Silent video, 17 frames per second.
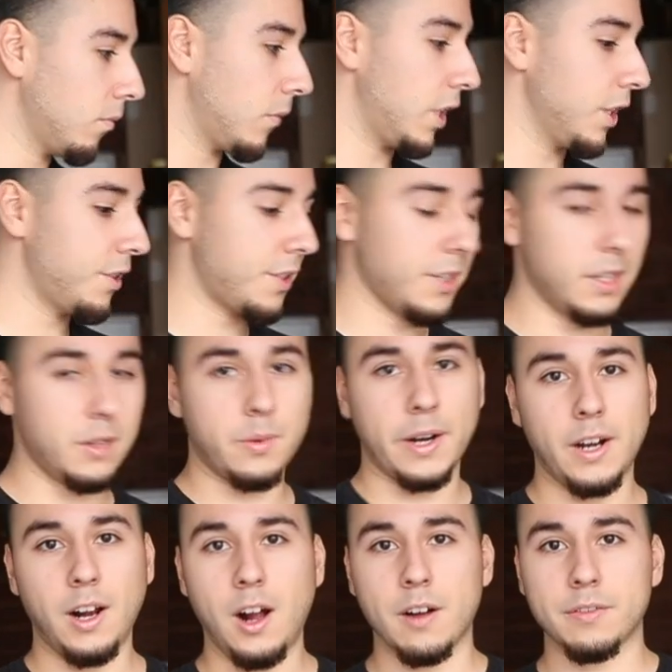This slid
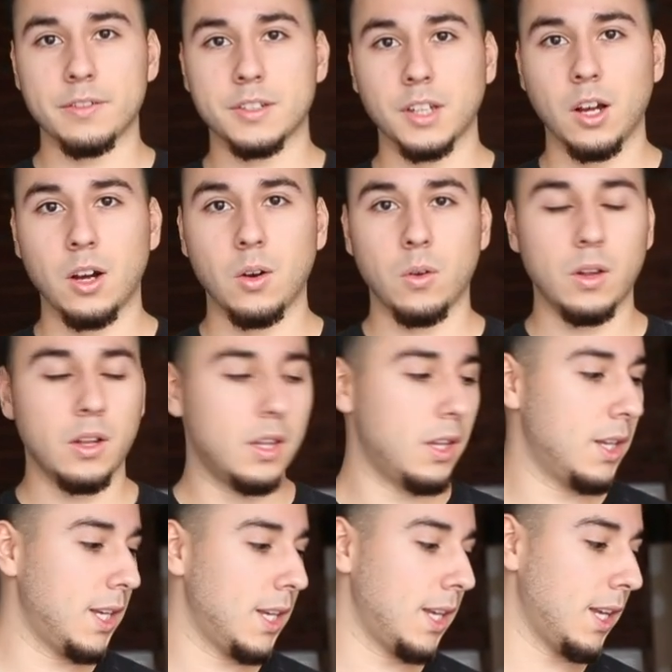right off. So
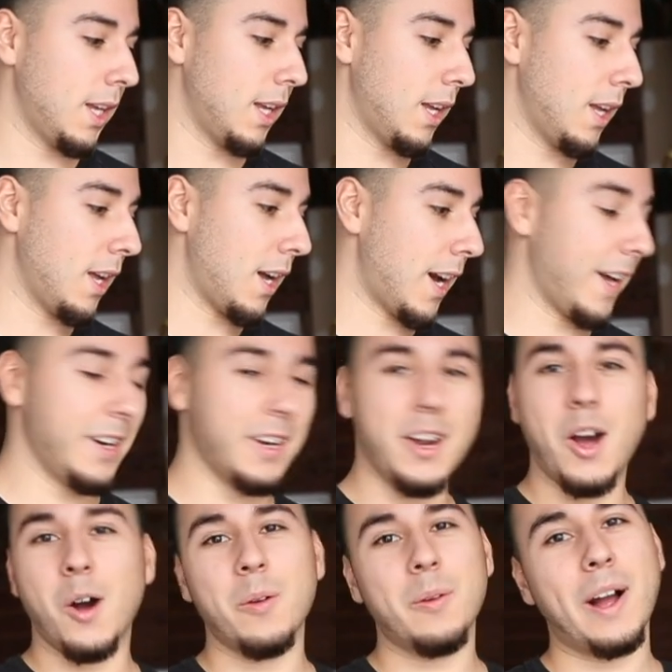I don't
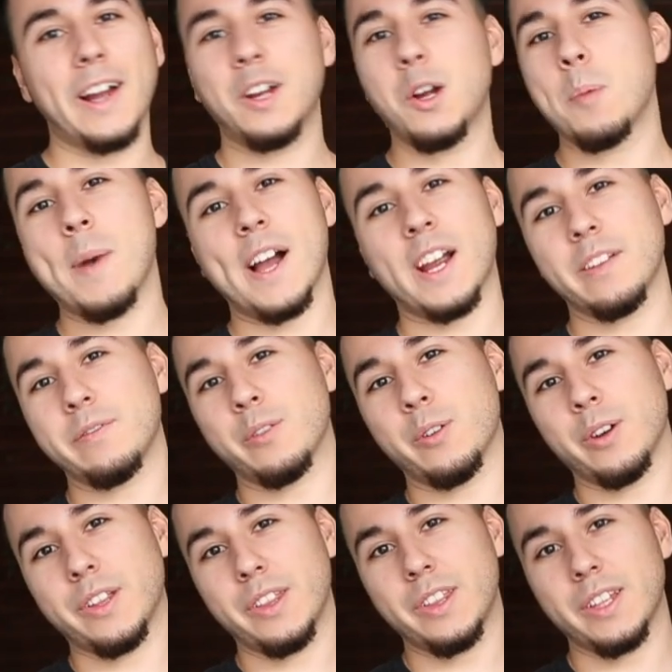know. I go back and
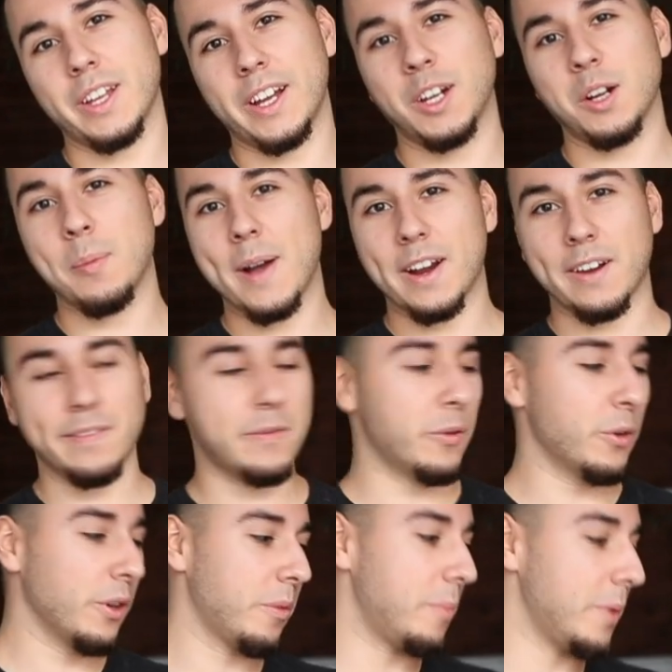forth. I go back and
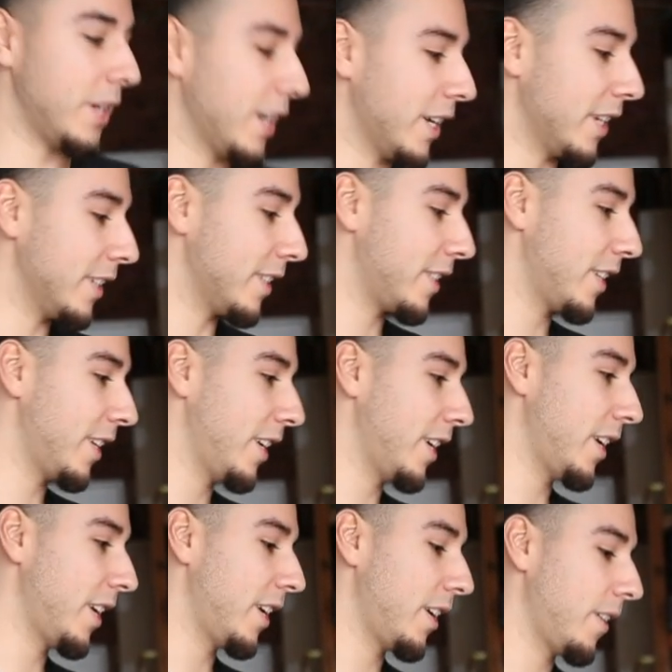forth because
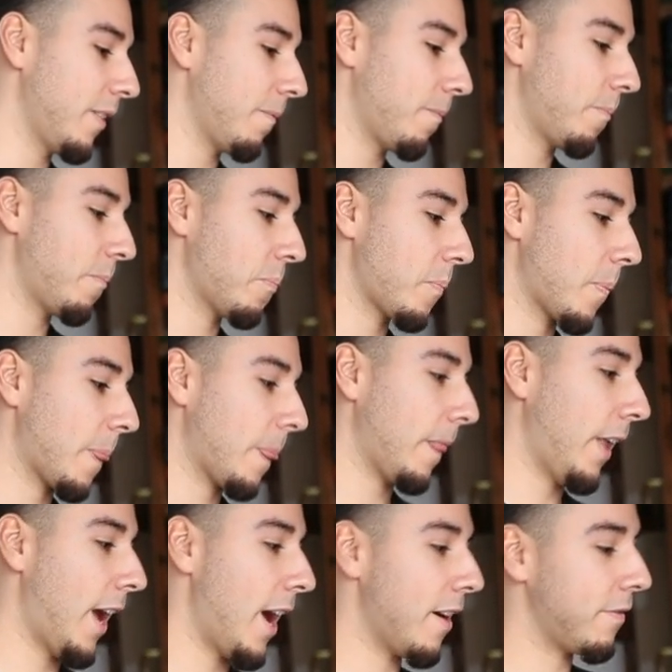
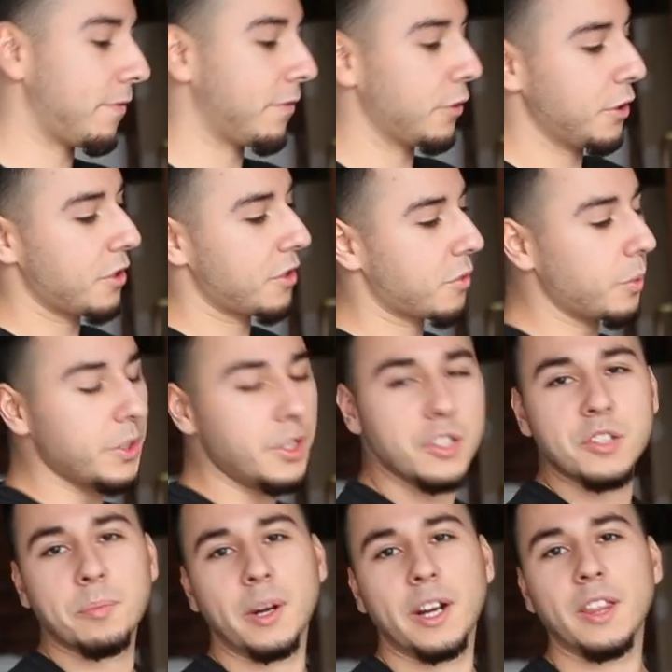at first when you
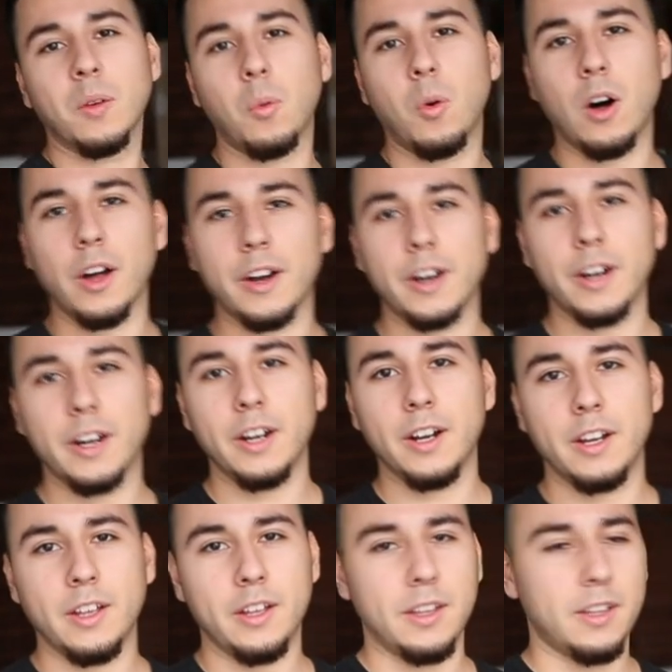spray the water,
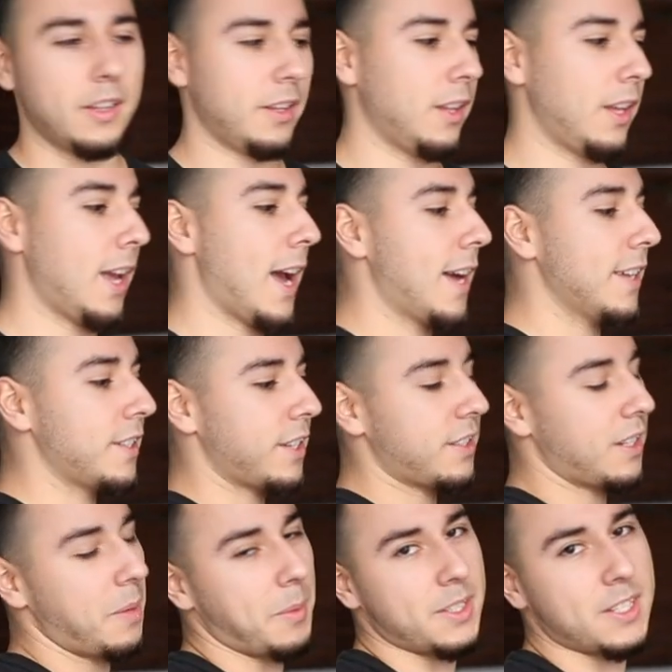it has the
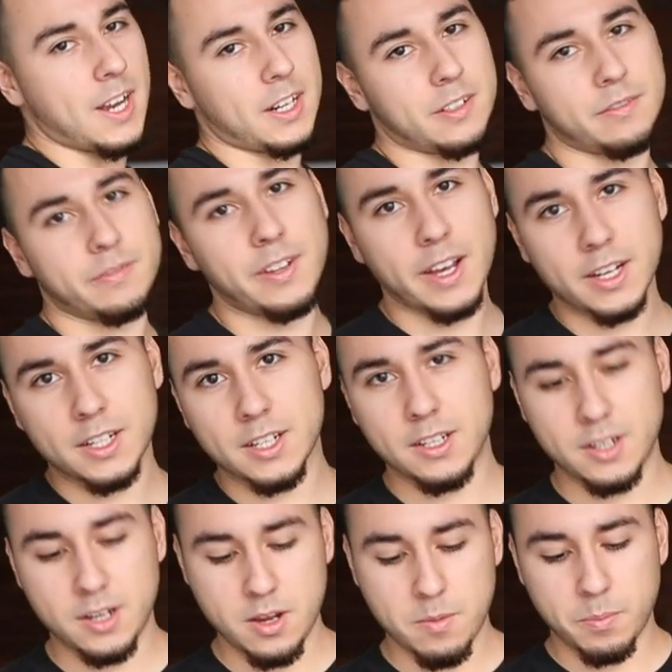same exact
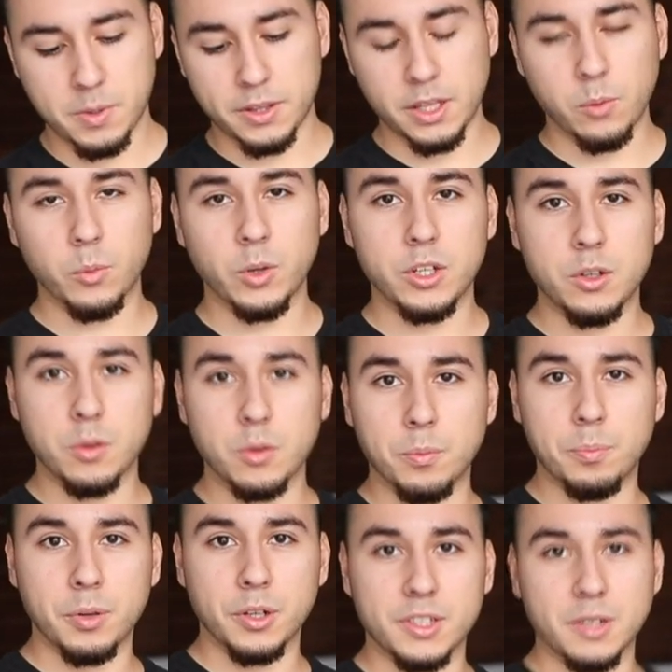effect. But then when
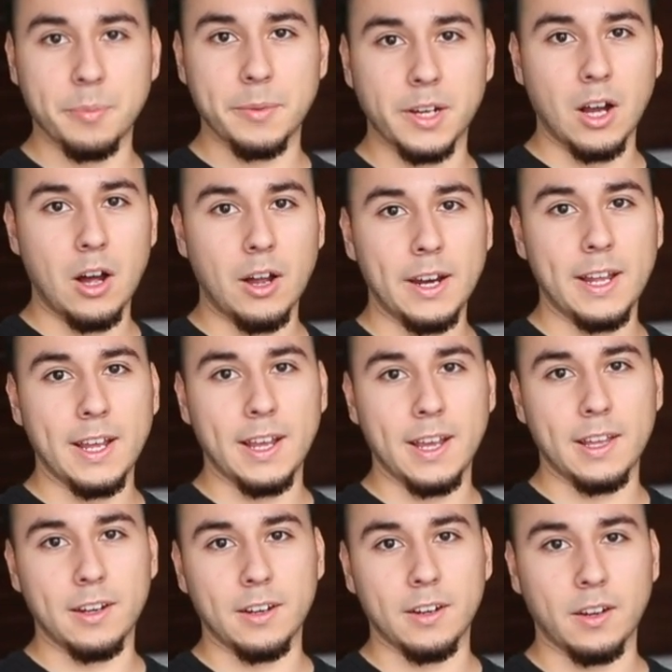you put something on it
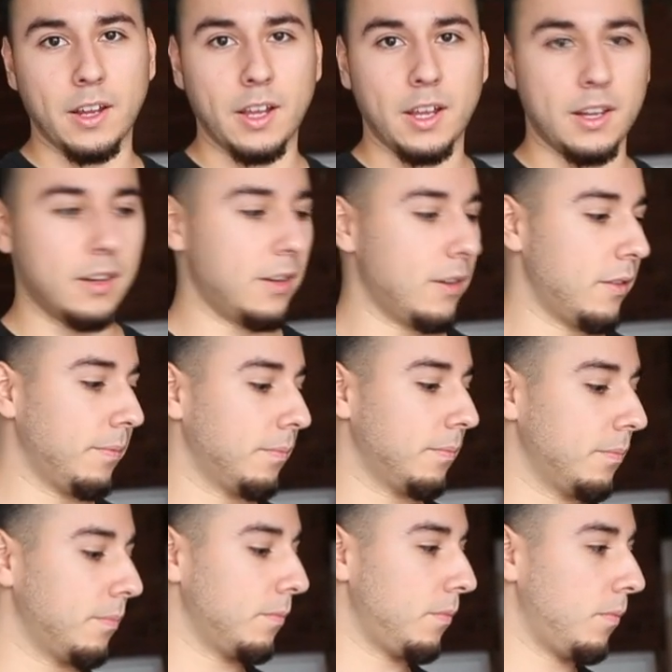and
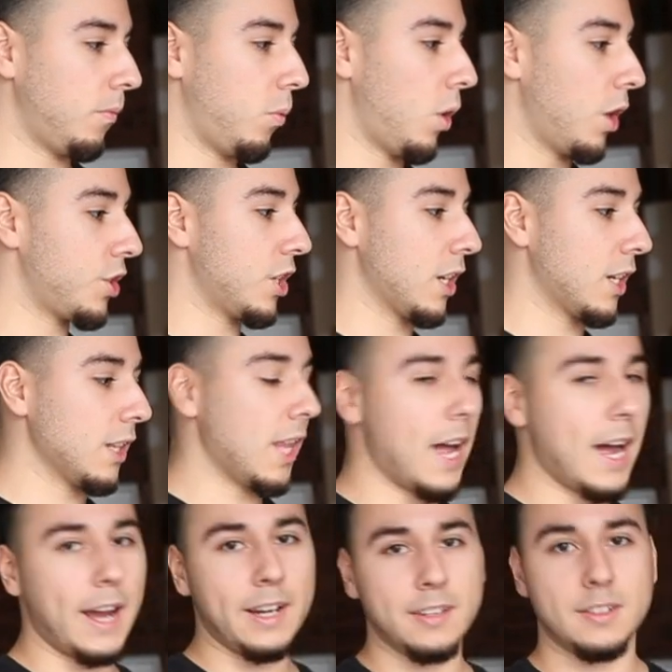watch it
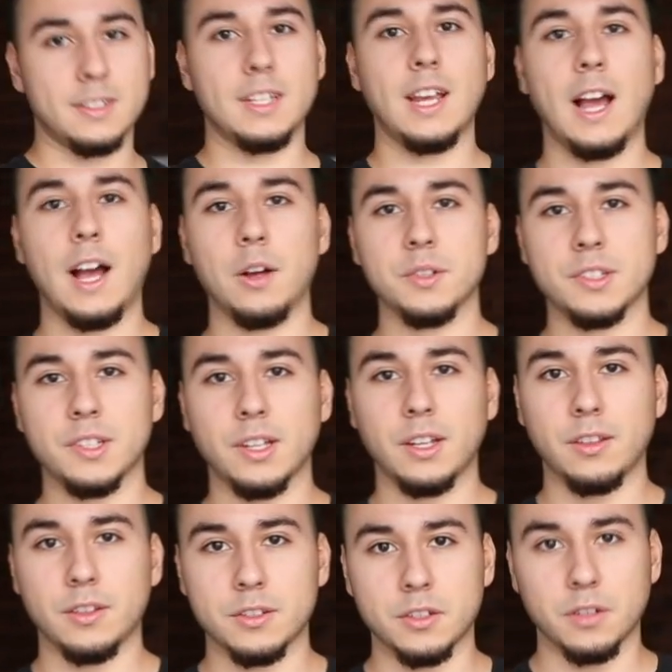glide and see how
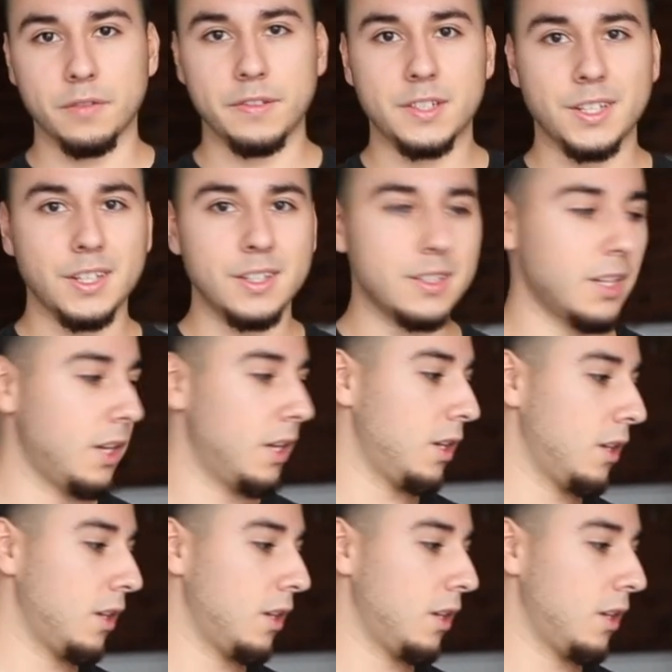slick the surface is,